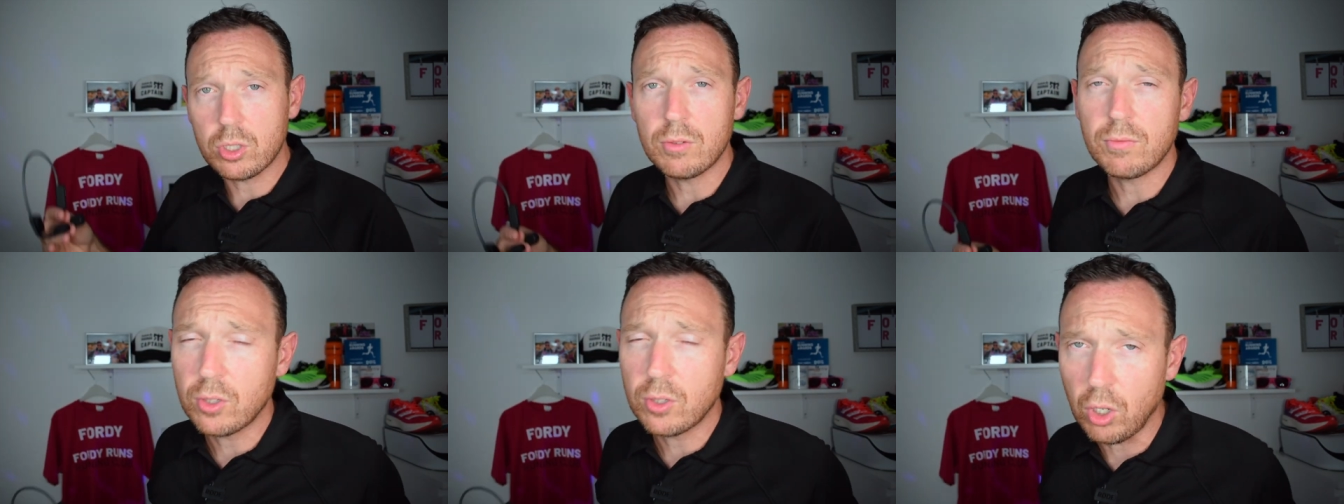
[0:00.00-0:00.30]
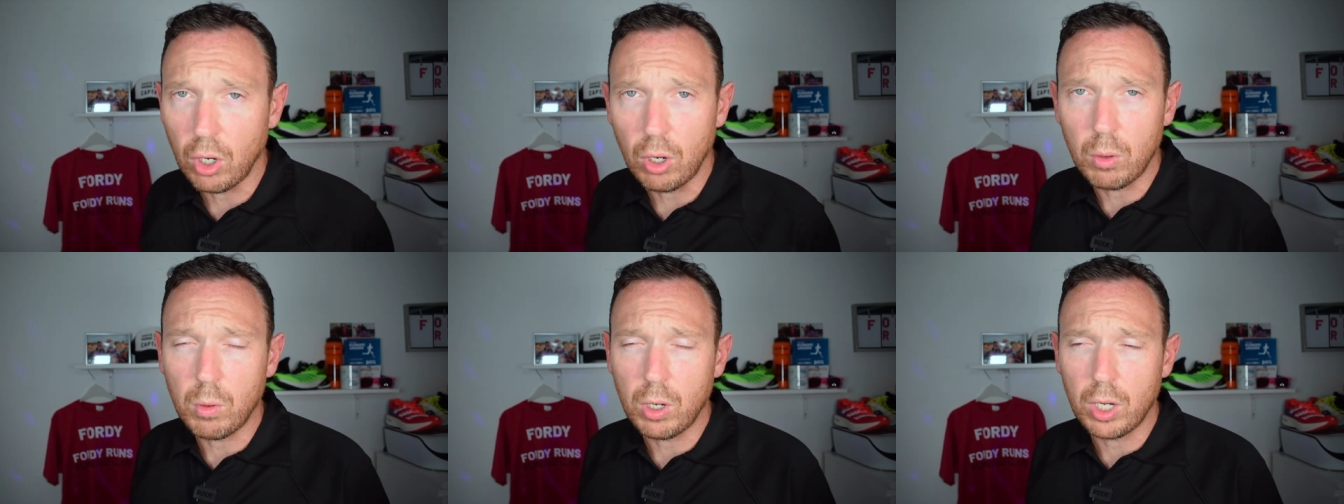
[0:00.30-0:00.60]
you've
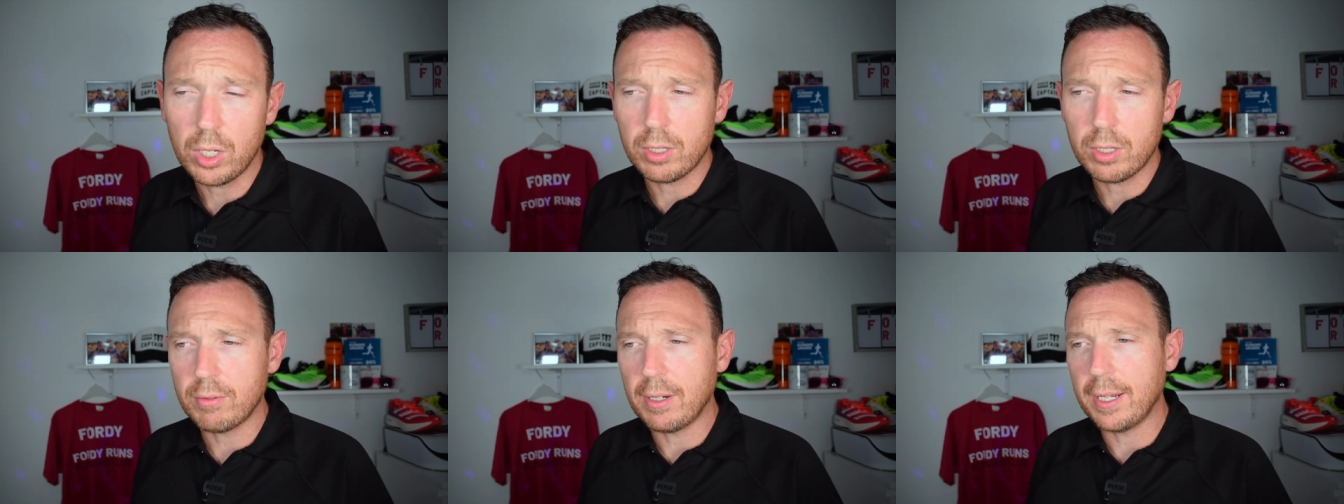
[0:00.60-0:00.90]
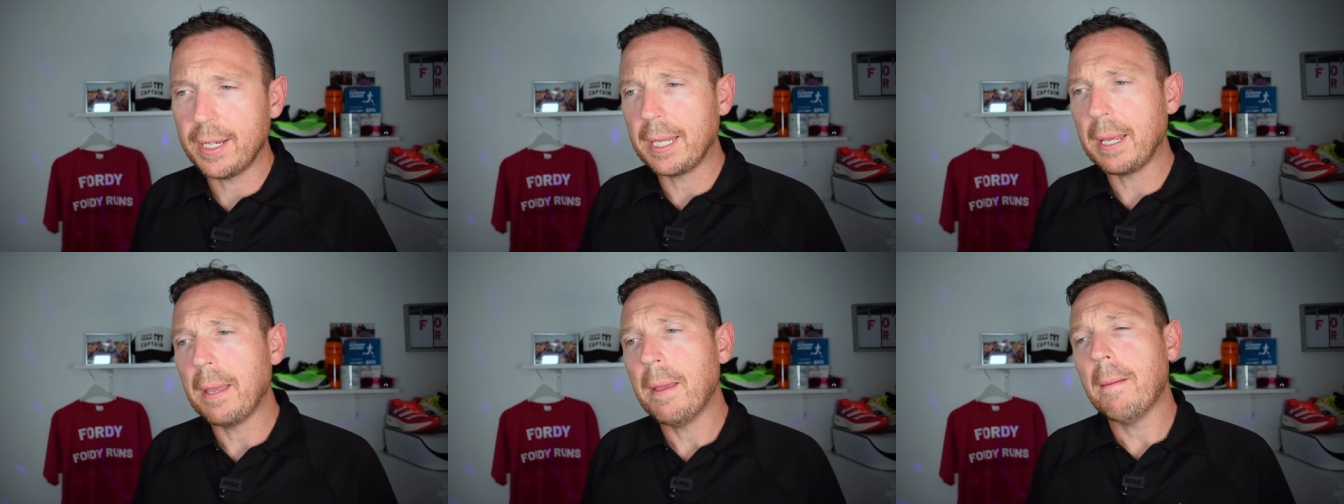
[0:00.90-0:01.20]
got while you're
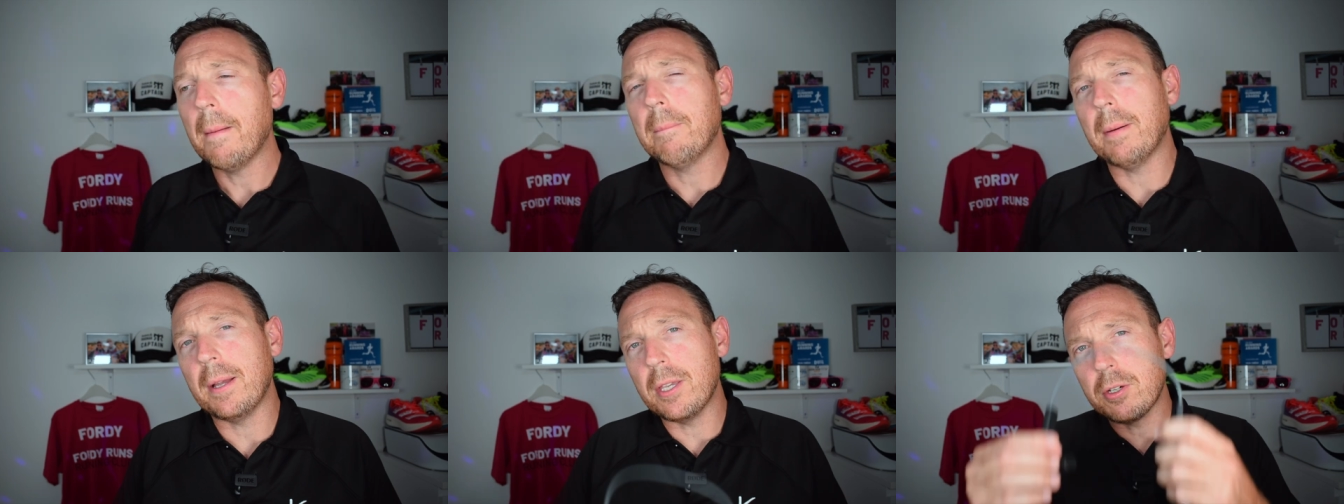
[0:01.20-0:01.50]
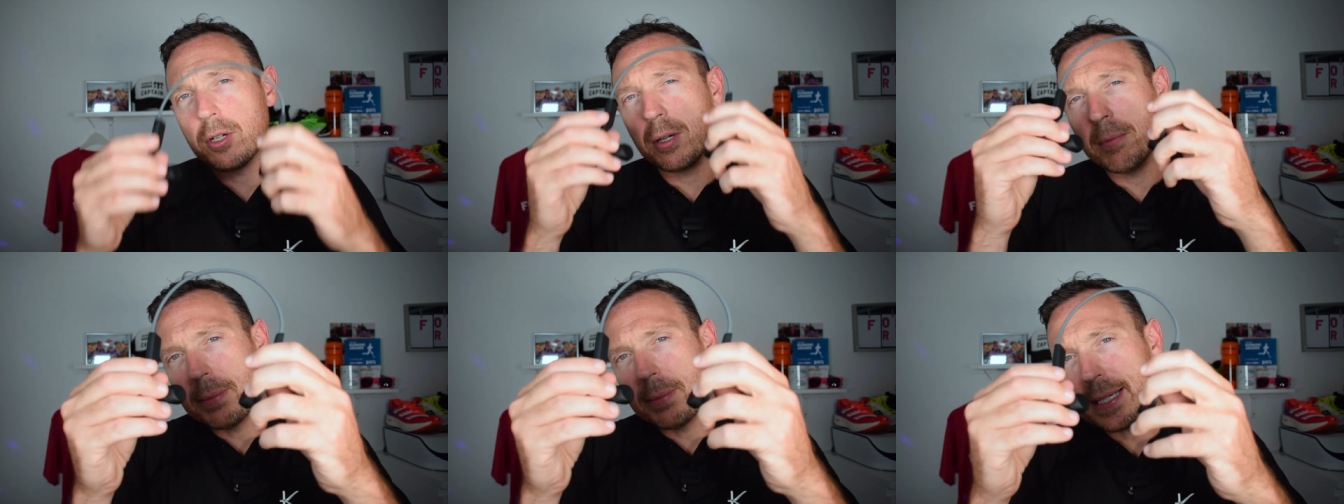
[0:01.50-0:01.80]
running, but
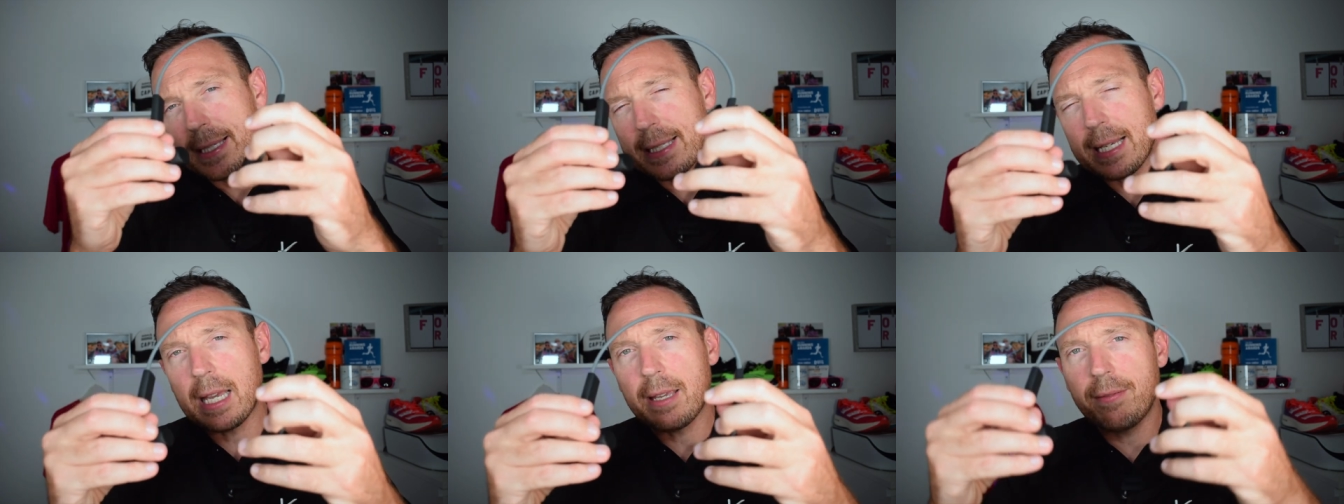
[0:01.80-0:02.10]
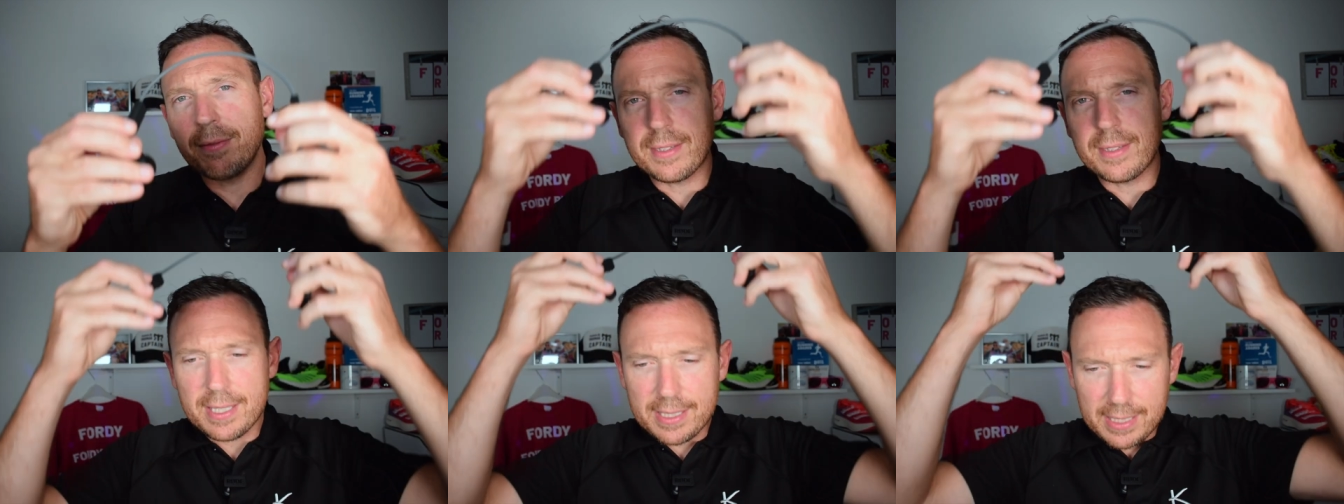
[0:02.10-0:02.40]
you can be
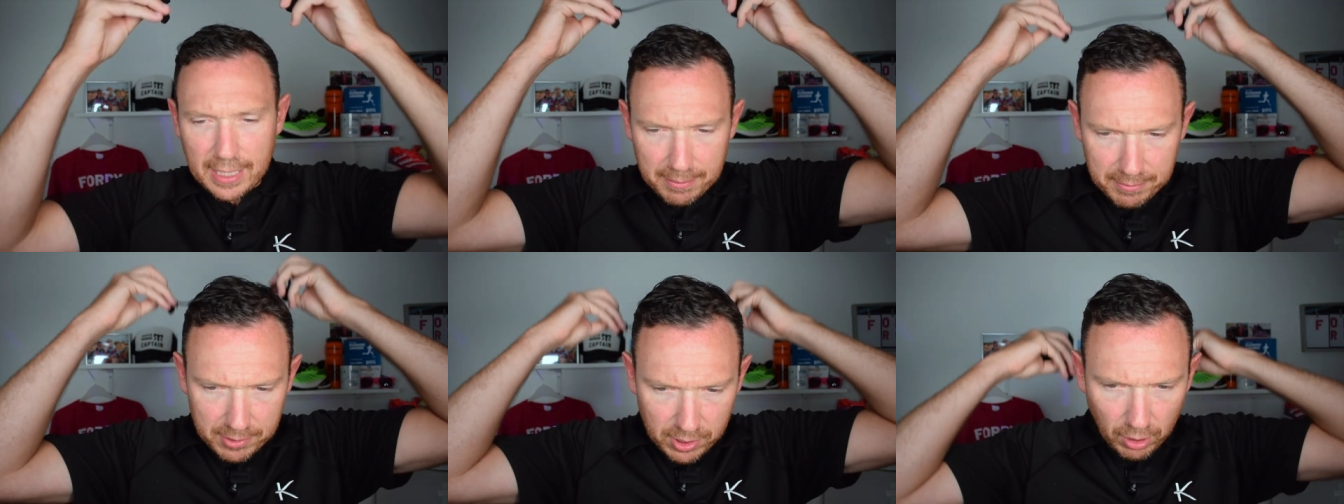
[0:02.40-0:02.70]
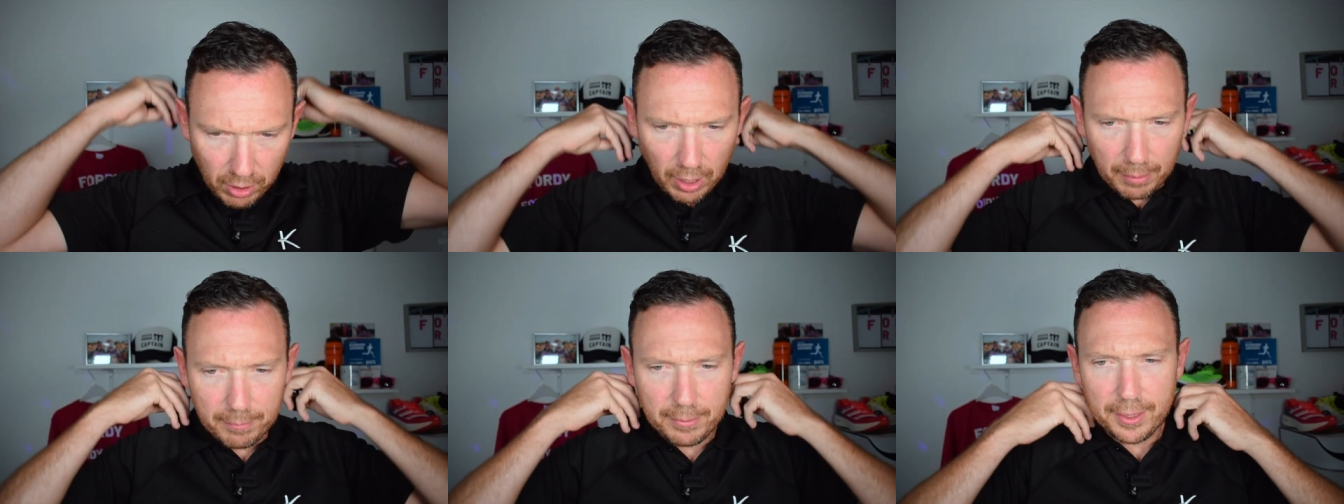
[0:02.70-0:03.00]
safe at the same
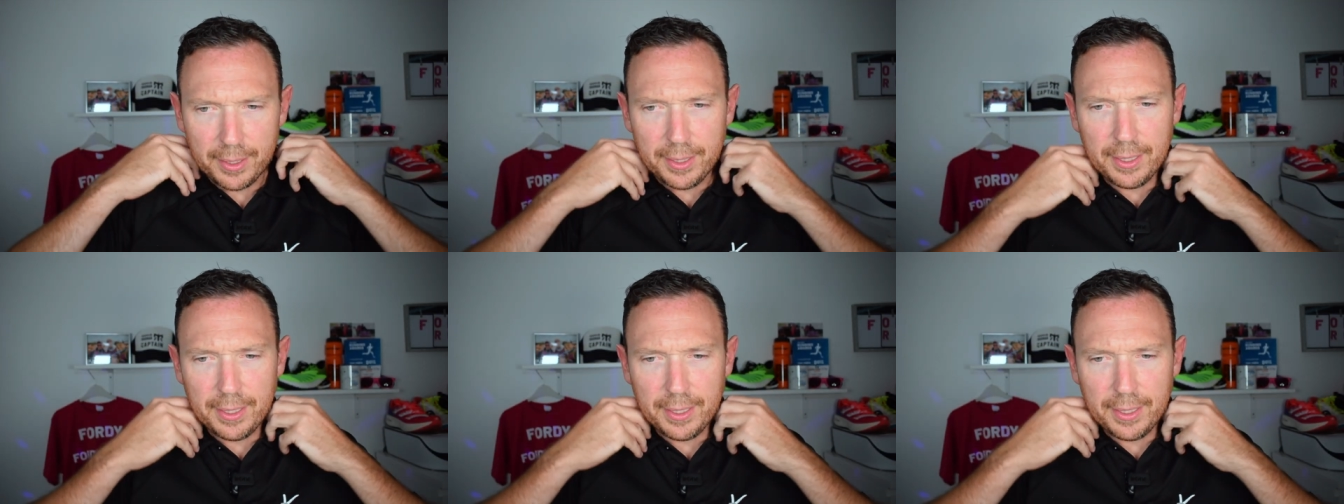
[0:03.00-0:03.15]
time.